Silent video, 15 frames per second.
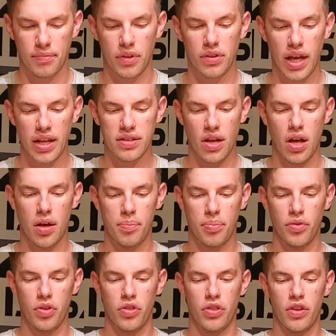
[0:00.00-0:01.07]
lens
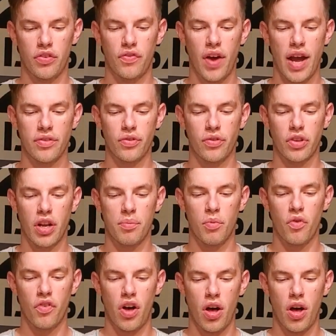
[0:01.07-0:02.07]
up, this visor is going to move